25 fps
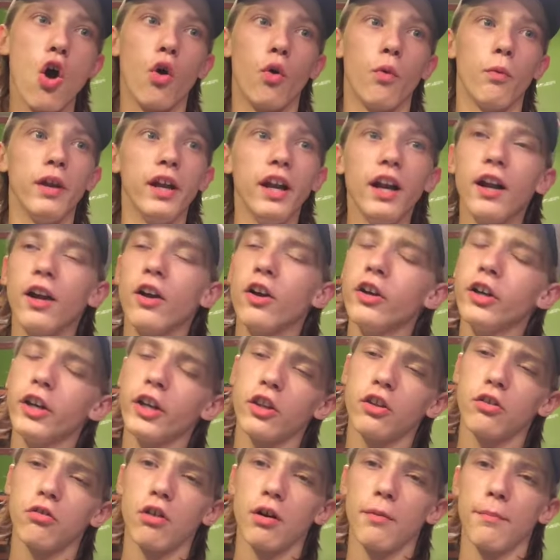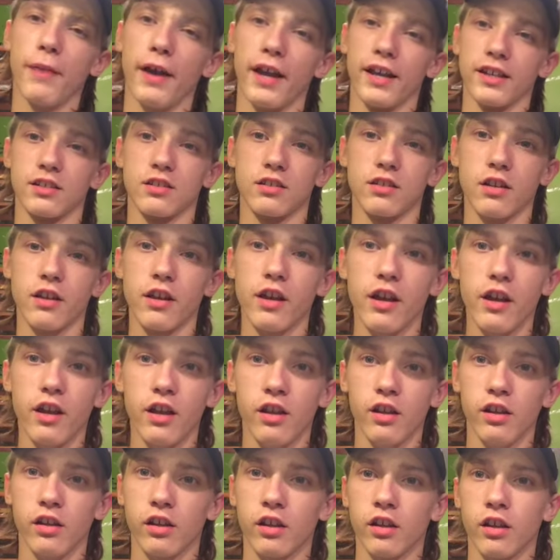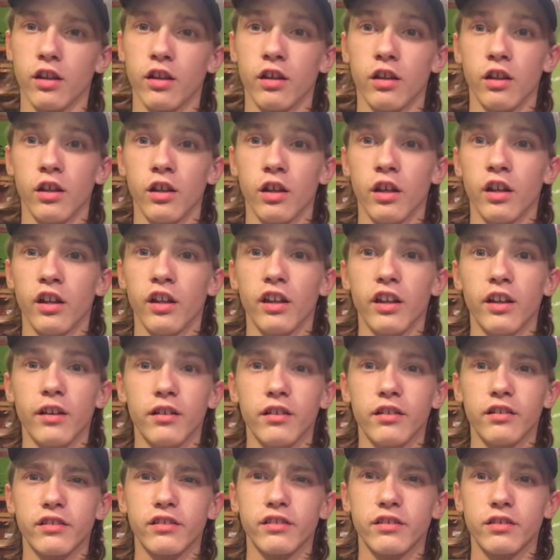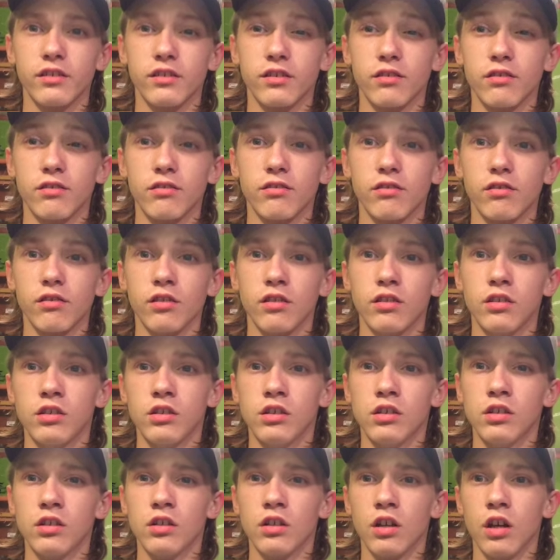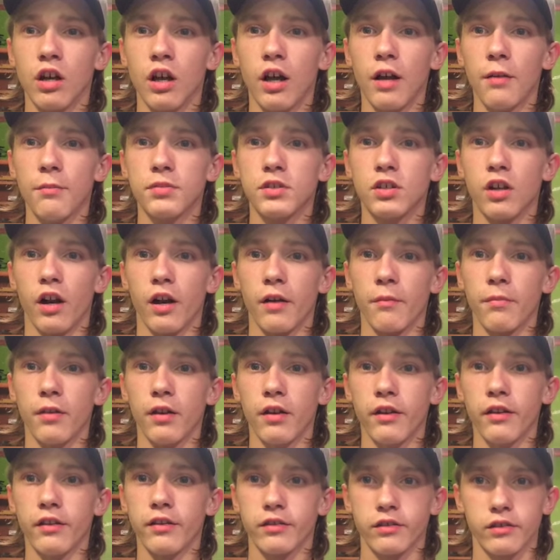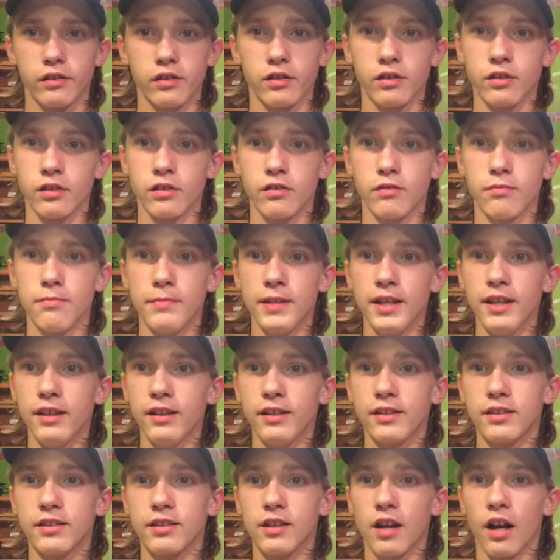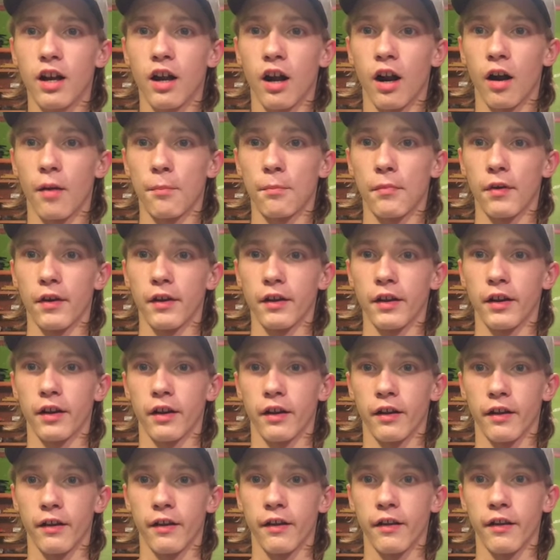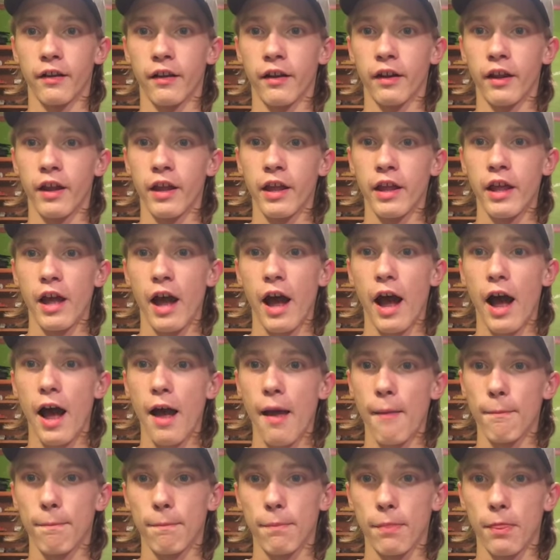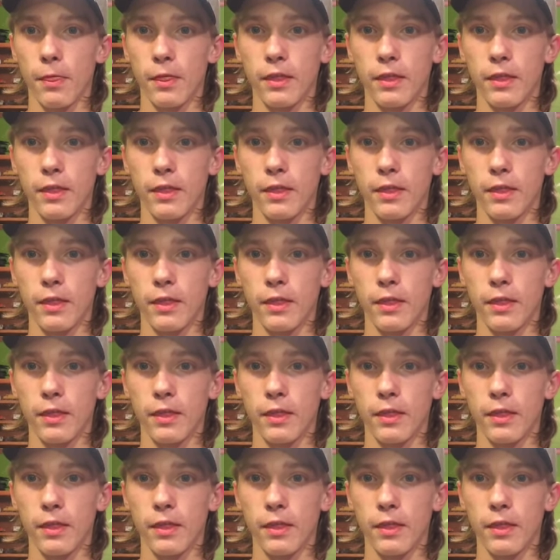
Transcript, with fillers: we are going to do our best, okay? And I'm sorry, but to me, this is kind of heartbreaking. Um,